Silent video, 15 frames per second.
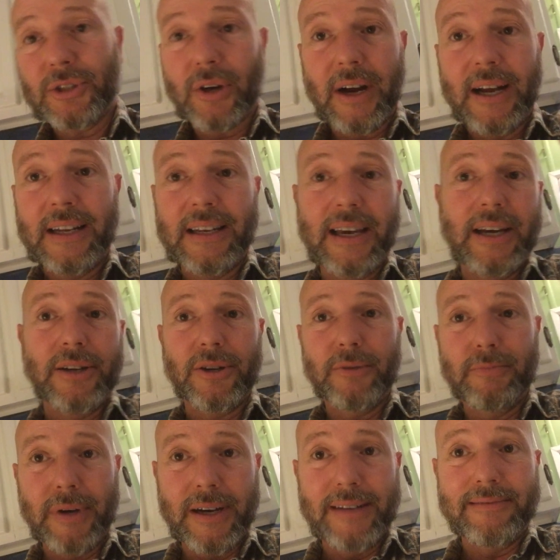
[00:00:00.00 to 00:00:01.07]
try it
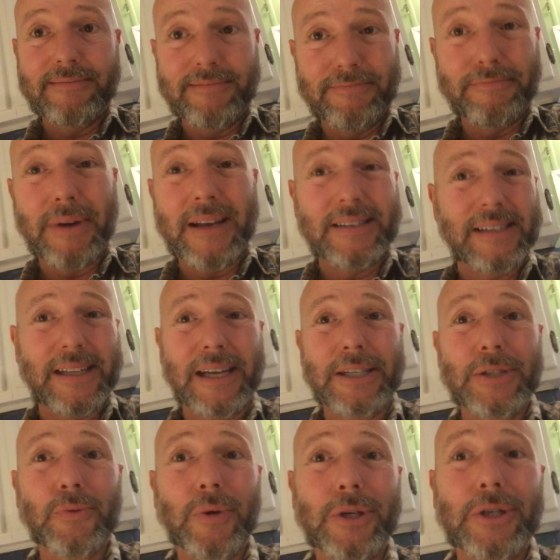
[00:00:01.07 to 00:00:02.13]
later, but basically I
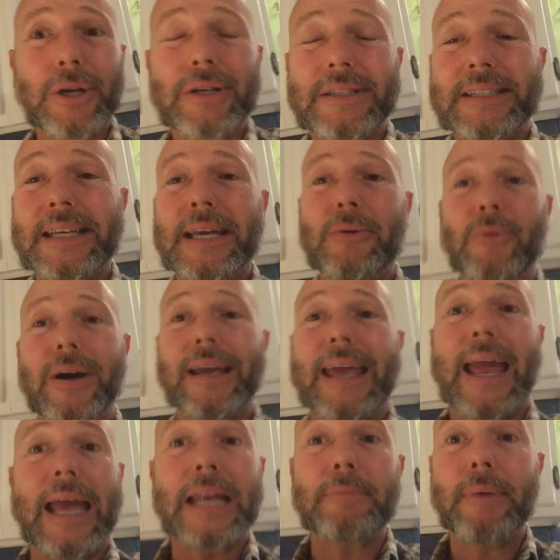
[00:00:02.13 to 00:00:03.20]
just wanted y'all to see what
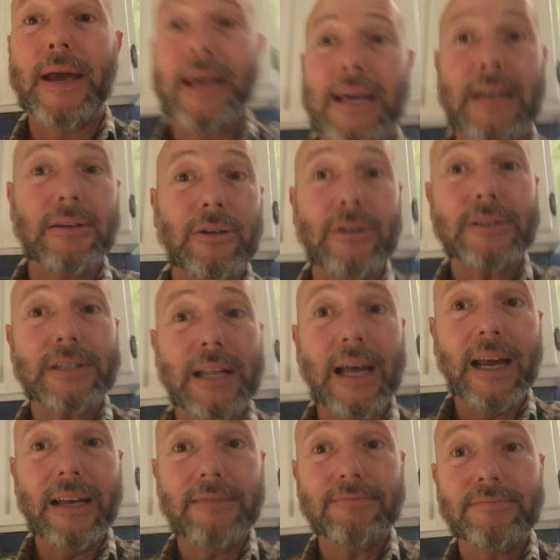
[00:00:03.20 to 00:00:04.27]
canned bacon looks
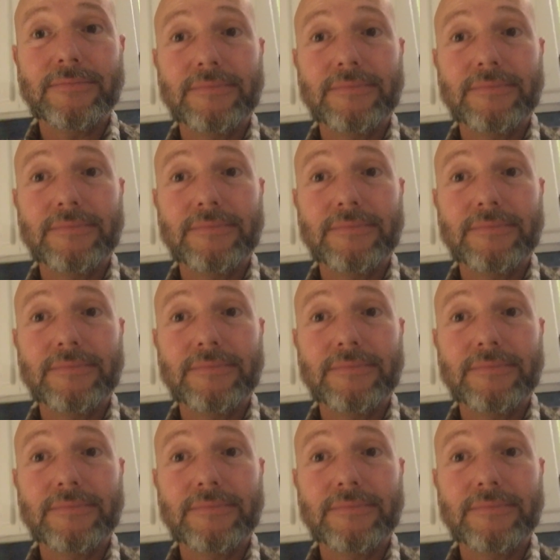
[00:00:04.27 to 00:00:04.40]
like.